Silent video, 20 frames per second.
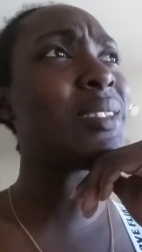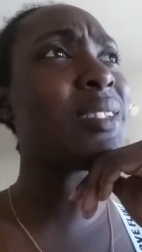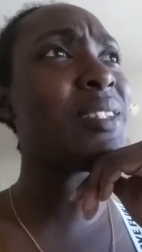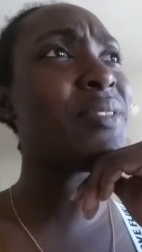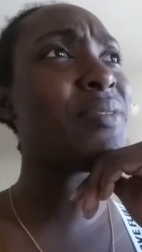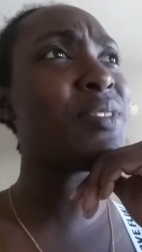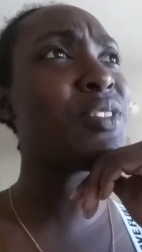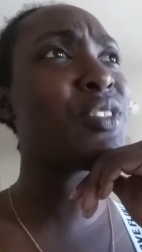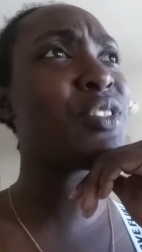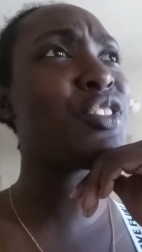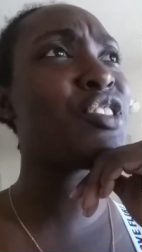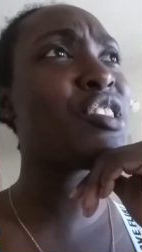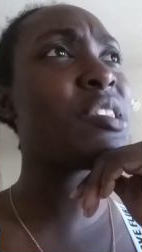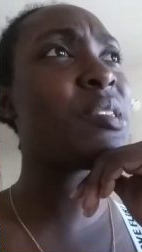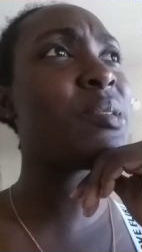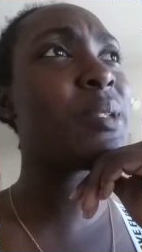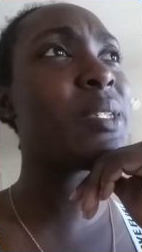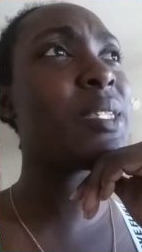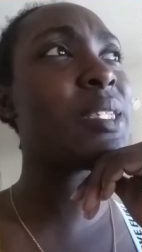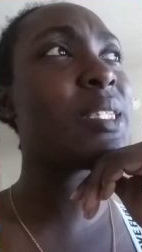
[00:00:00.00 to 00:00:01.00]
not even
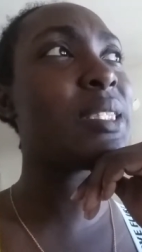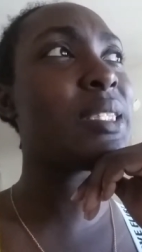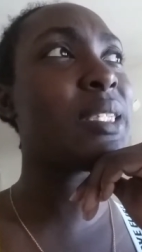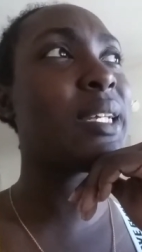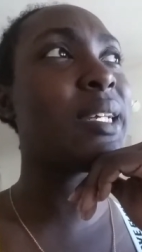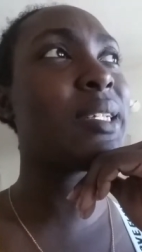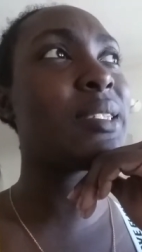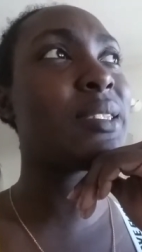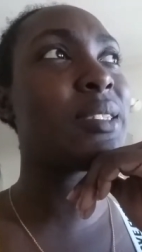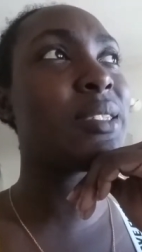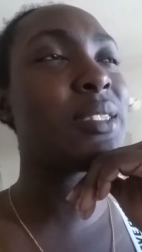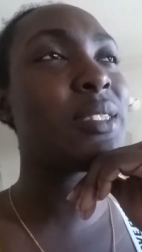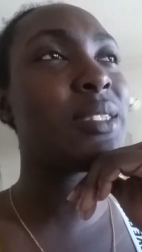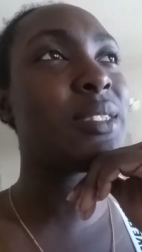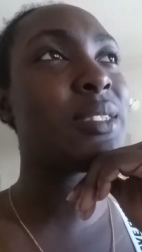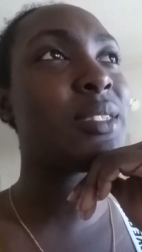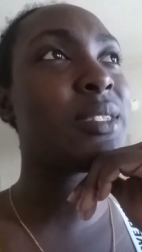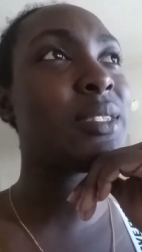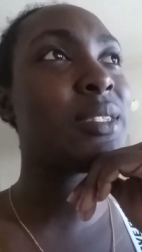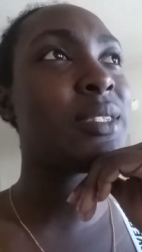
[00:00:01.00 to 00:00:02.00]
3 weeks
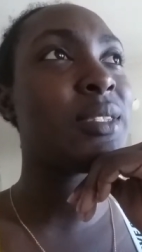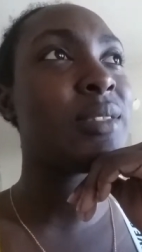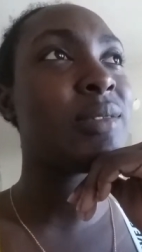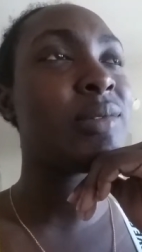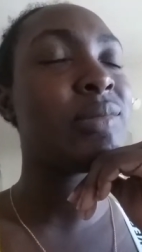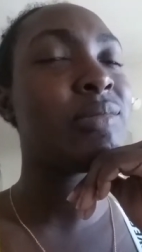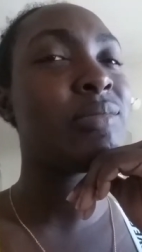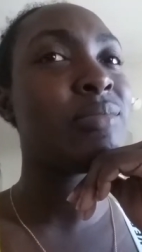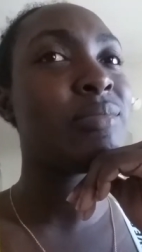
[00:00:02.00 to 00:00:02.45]
yet.